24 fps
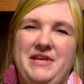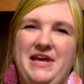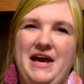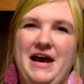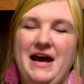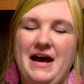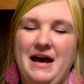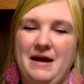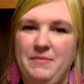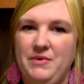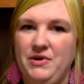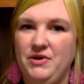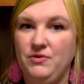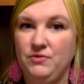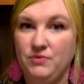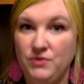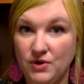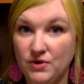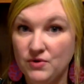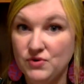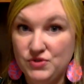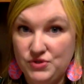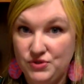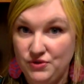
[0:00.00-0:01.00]
Yeah, but who
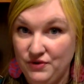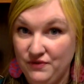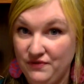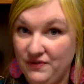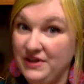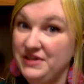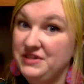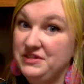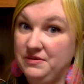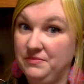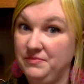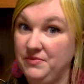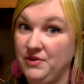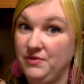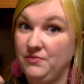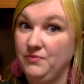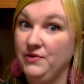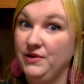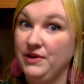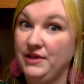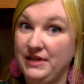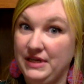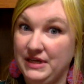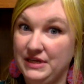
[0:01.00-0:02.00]
knows? You could find something
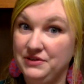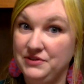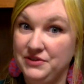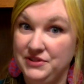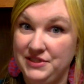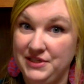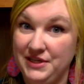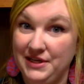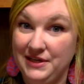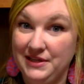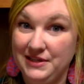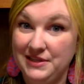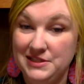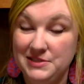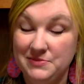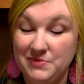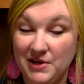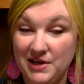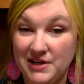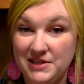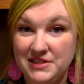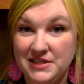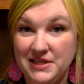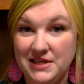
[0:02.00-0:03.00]
really interesting in this
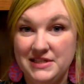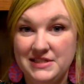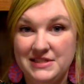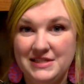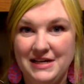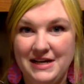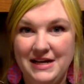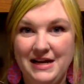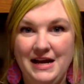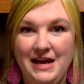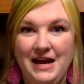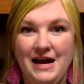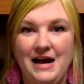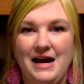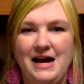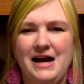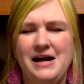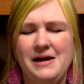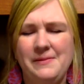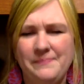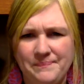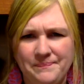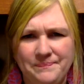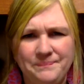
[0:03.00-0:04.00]
process.
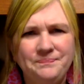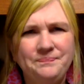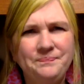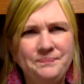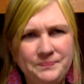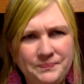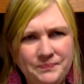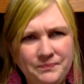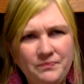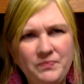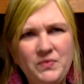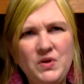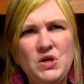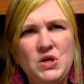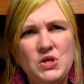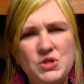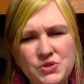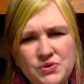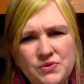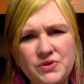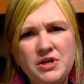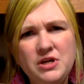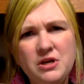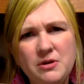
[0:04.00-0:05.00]

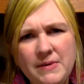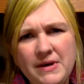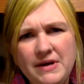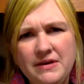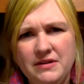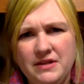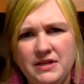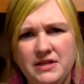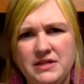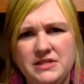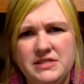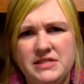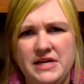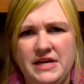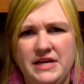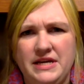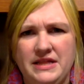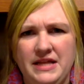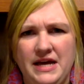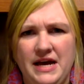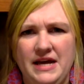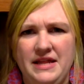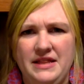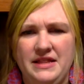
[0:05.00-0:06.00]
So think about things like that.